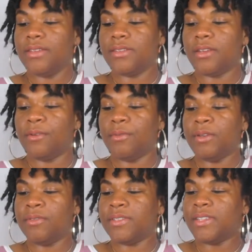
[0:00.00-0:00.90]
so
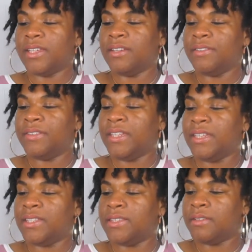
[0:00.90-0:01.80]
we received
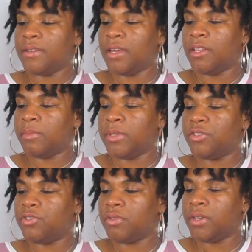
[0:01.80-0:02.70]
the Silk Element
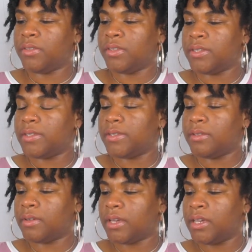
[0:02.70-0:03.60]
Strength and
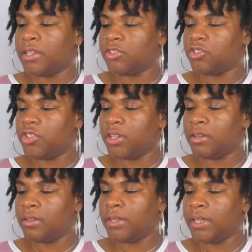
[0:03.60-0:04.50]
Silk Edge
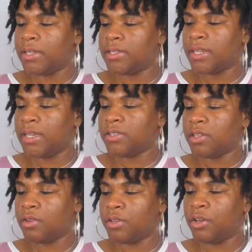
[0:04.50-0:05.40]
Gel. It contains
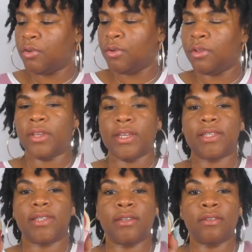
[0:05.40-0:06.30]
coconut oil
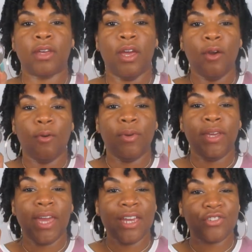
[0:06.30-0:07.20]
and silk.
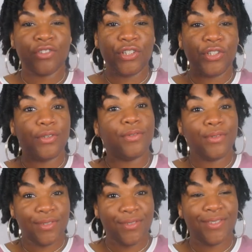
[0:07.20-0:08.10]
We actually
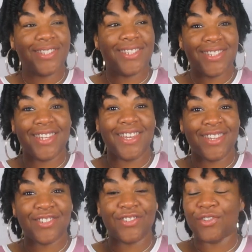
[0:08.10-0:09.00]
use this
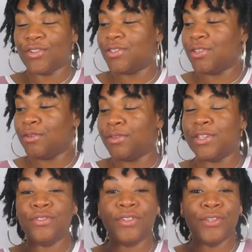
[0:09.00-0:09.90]
edge control. So
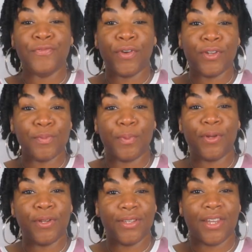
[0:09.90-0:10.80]
this was the first
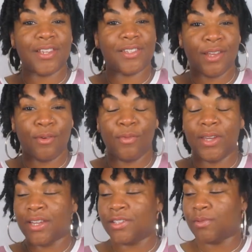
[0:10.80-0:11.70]
product that I saw when we
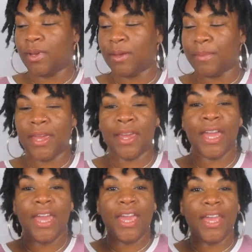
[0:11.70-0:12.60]
got the swag bag.
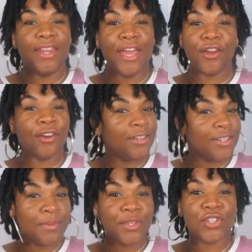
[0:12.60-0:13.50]
And that girl
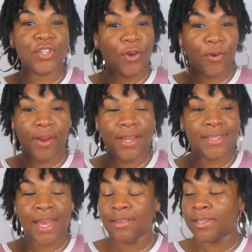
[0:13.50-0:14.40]
looked at me so crazy.
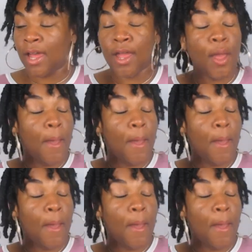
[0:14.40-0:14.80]
I was like,